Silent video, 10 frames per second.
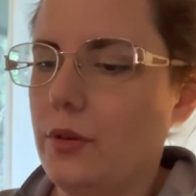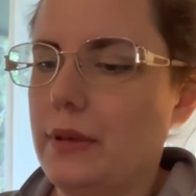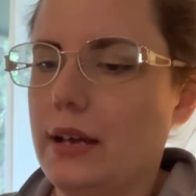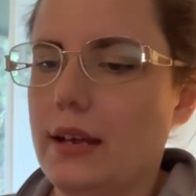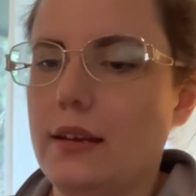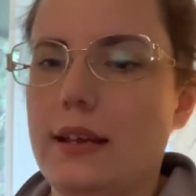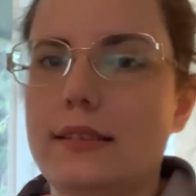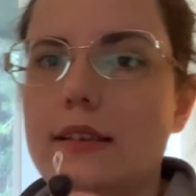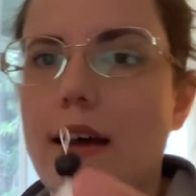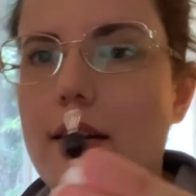be kind of nice
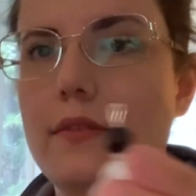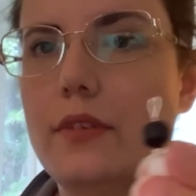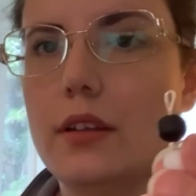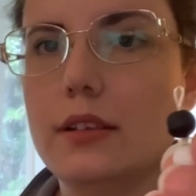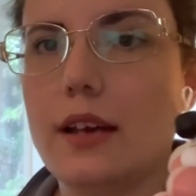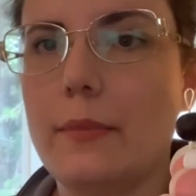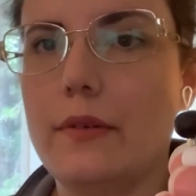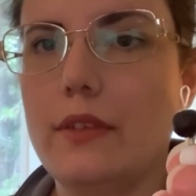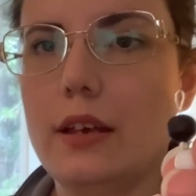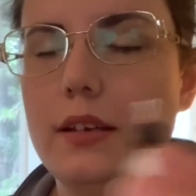to have on the top
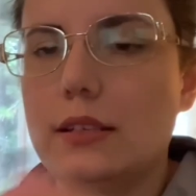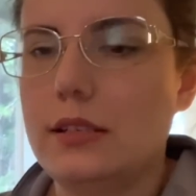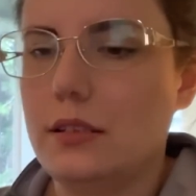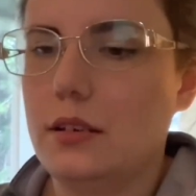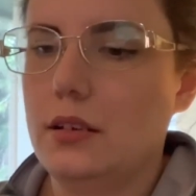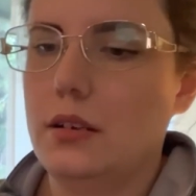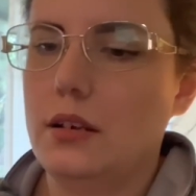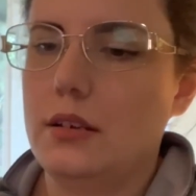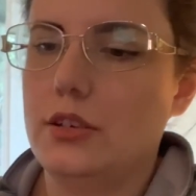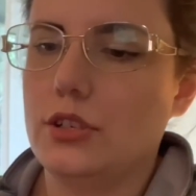of this
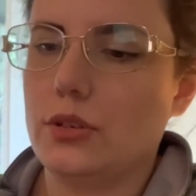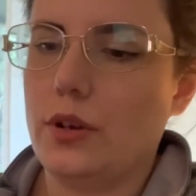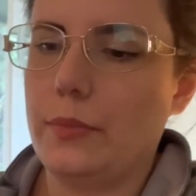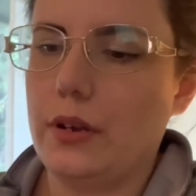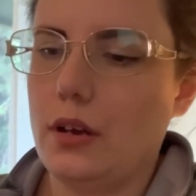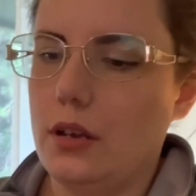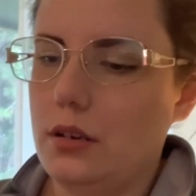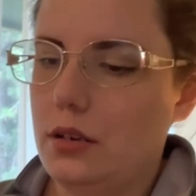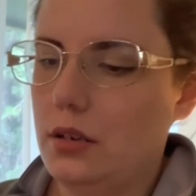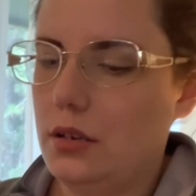to just crimp it on.